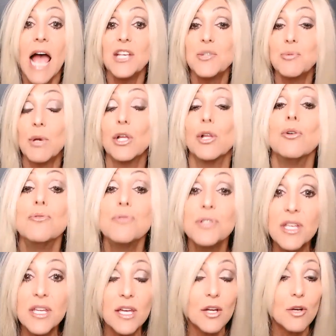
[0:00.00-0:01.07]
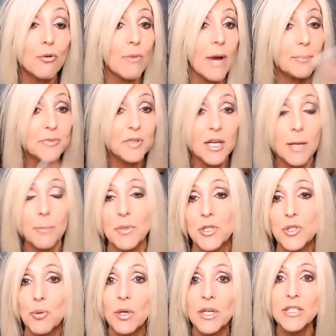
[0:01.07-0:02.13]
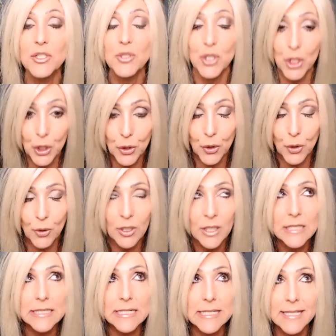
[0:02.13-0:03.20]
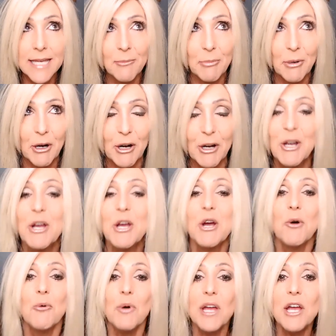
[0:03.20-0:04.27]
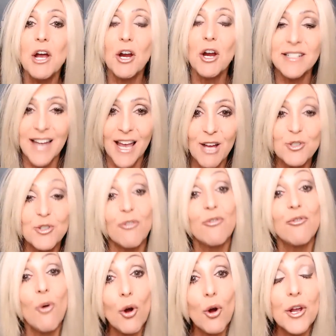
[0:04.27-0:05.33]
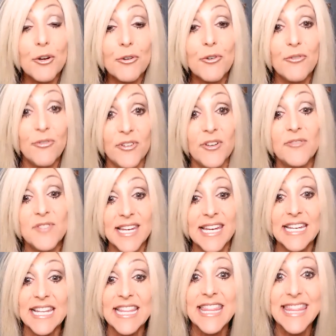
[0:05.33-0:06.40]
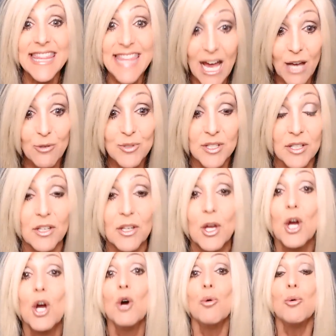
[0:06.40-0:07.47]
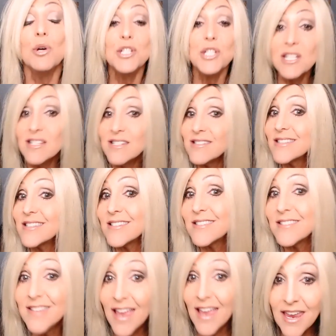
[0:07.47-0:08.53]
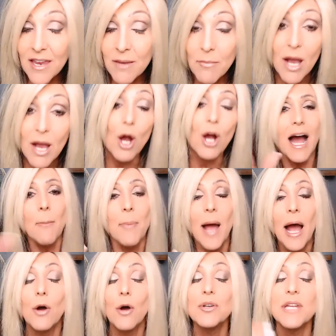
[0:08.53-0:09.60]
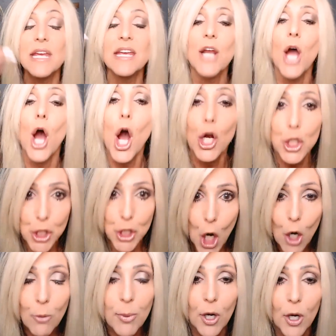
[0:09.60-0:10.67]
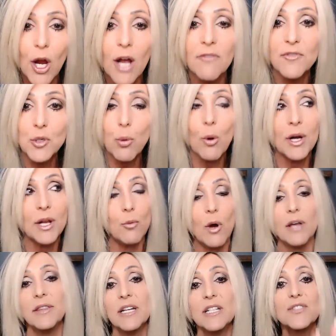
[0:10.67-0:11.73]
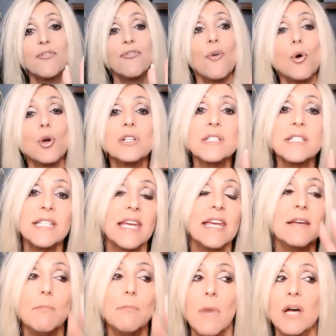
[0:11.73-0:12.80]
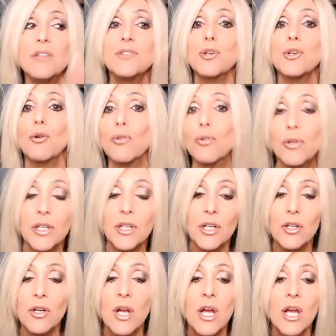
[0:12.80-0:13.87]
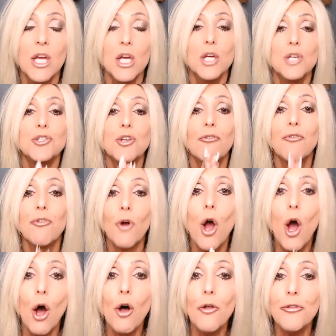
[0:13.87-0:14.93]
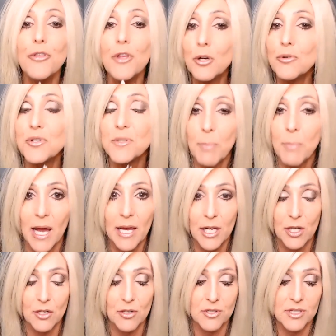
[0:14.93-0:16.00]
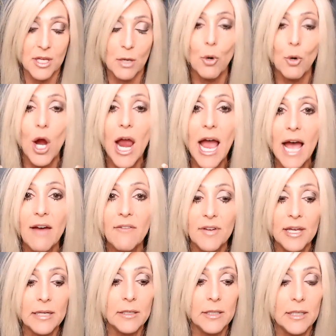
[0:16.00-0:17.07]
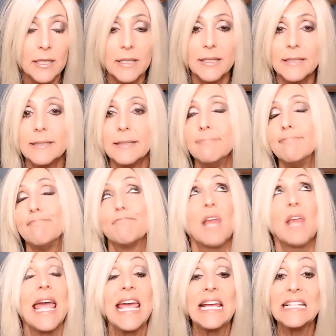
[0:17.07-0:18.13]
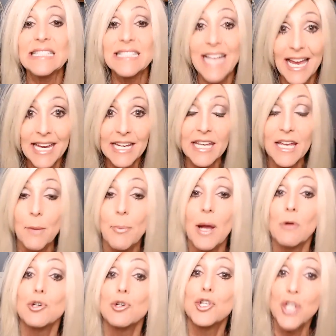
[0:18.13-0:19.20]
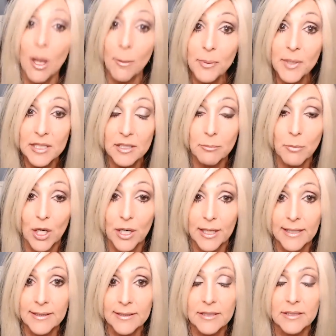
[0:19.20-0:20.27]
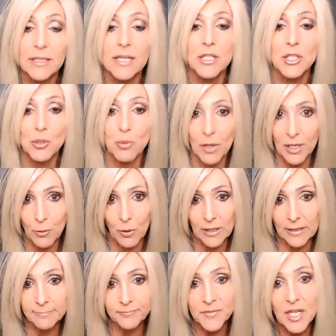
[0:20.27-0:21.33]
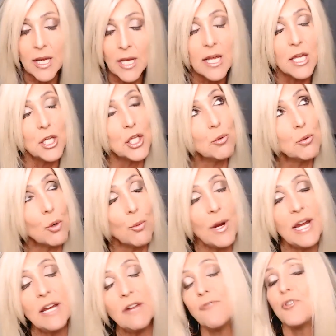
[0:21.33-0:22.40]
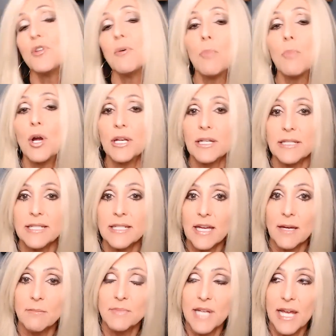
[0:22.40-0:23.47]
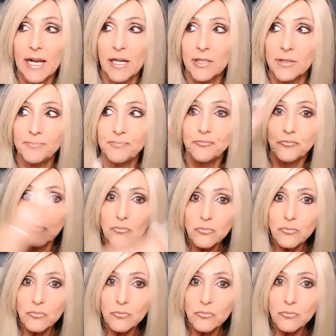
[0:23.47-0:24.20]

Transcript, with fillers: As we closed the year, wrapped it up in twenty-two, December, we are down to four hundred fifteen thousand, which is the same about in October of twenty-one. That's fourteen months earlier. So for all those buyers that were having anxiety about jumping in the market in twenty-one, you were waiting for the market to come down,